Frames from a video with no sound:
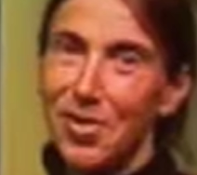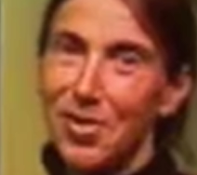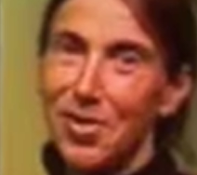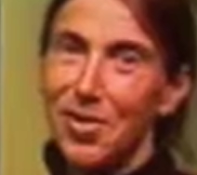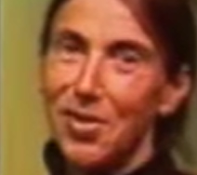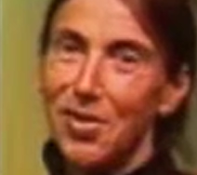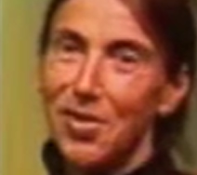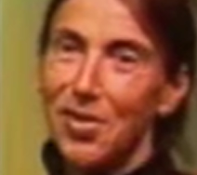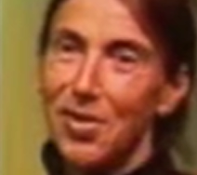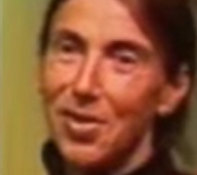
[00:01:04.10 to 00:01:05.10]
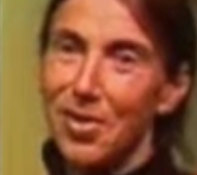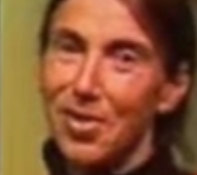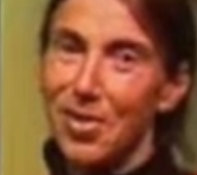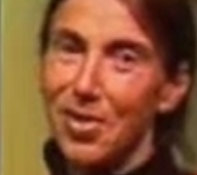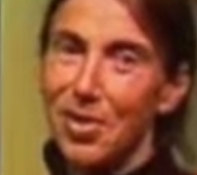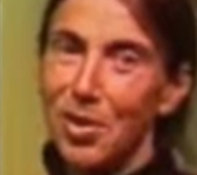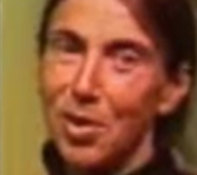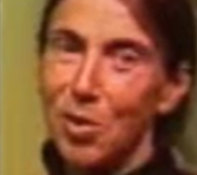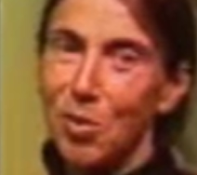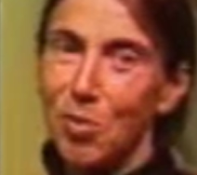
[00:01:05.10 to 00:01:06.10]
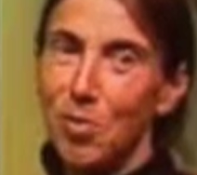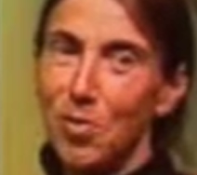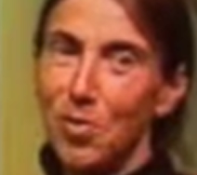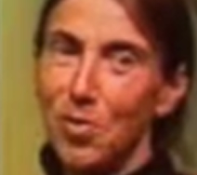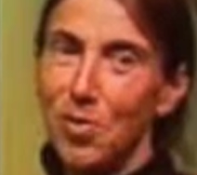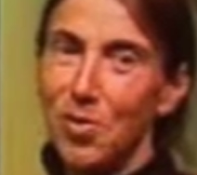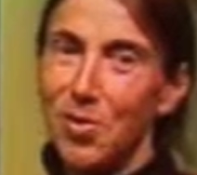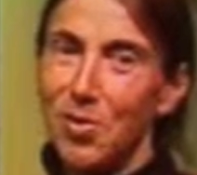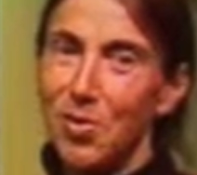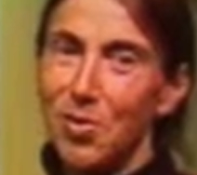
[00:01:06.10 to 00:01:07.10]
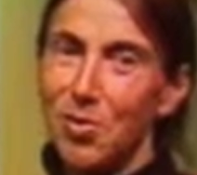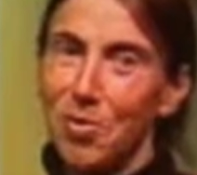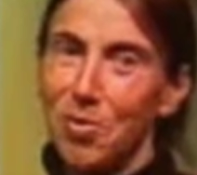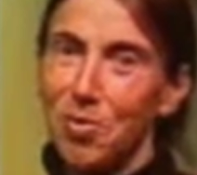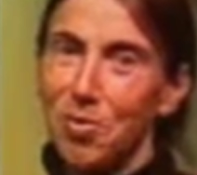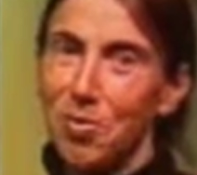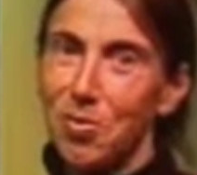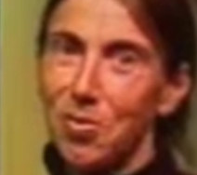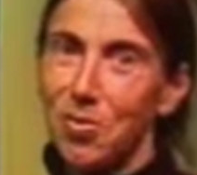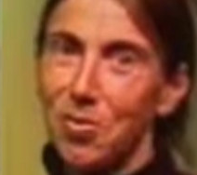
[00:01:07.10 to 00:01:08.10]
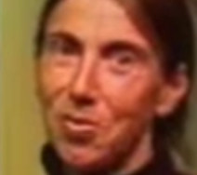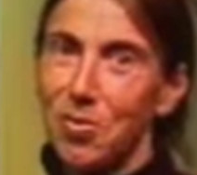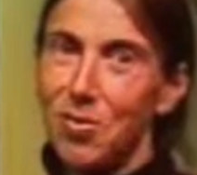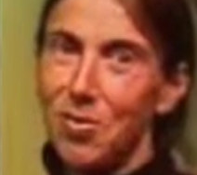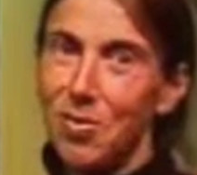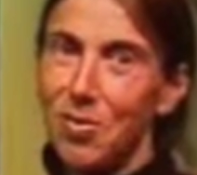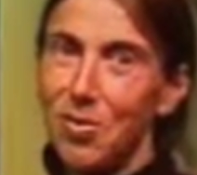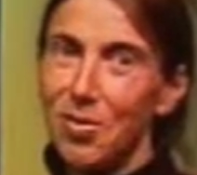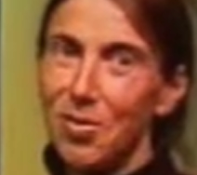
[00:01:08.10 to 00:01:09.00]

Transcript: (silent)